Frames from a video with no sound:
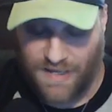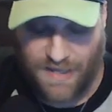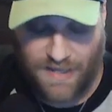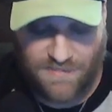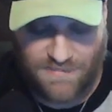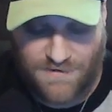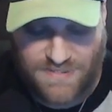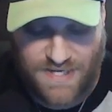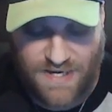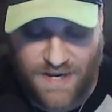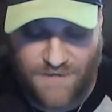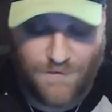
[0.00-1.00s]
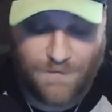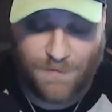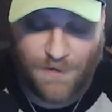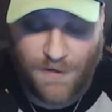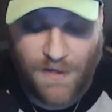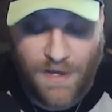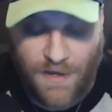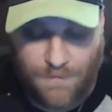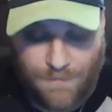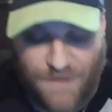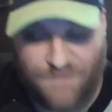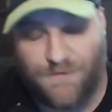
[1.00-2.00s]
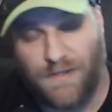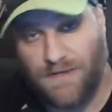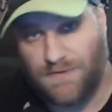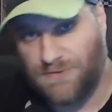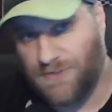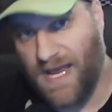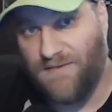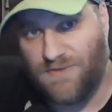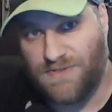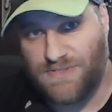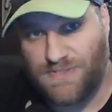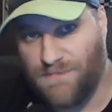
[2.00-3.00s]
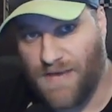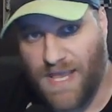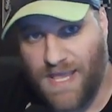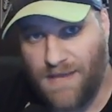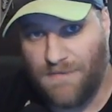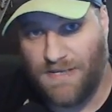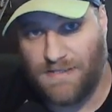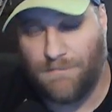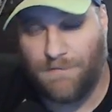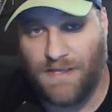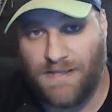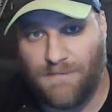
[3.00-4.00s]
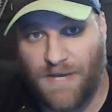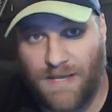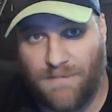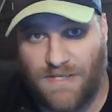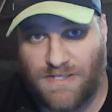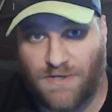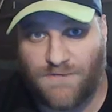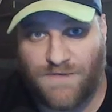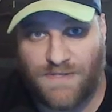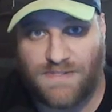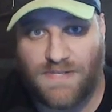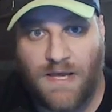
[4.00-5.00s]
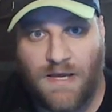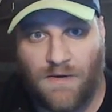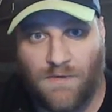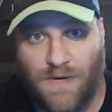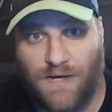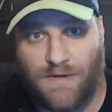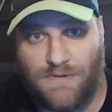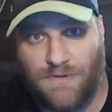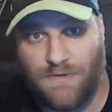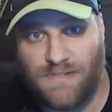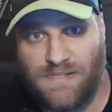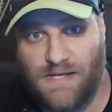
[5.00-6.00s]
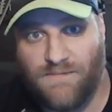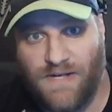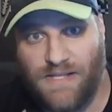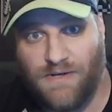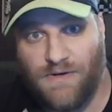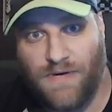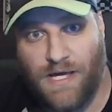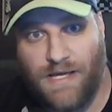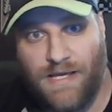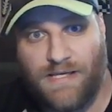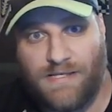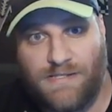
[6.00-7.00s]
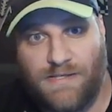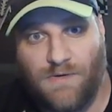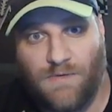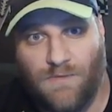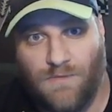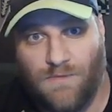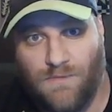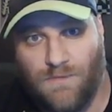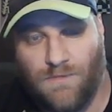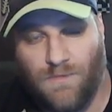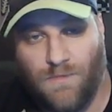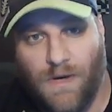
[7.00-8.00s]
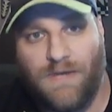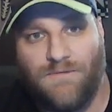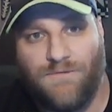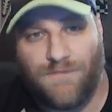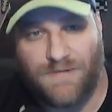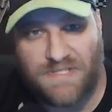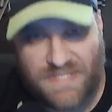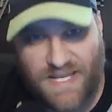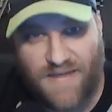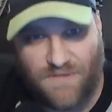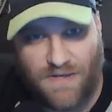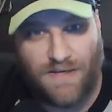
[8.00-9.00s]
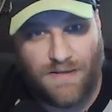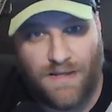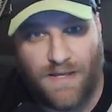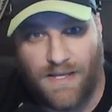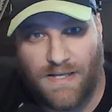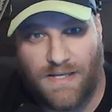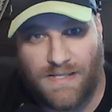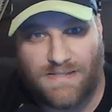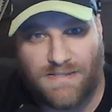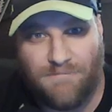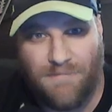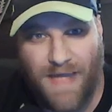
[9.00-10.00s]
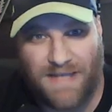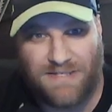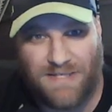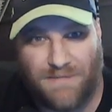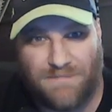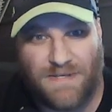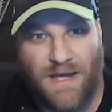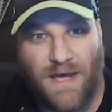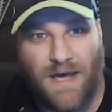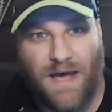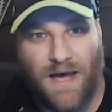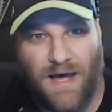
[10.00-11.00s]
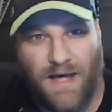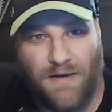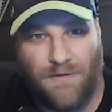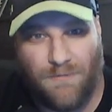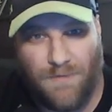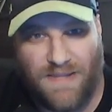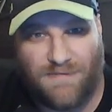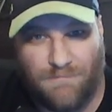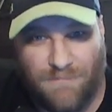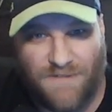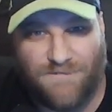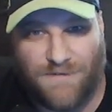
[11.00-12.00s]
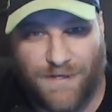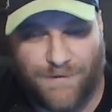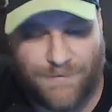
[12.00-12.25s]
Thursday night football. Buffalo travels to Miami to play the Miami Dolphins, where Tua Tagovailoa is 1-7 in his matchups with Buffalo.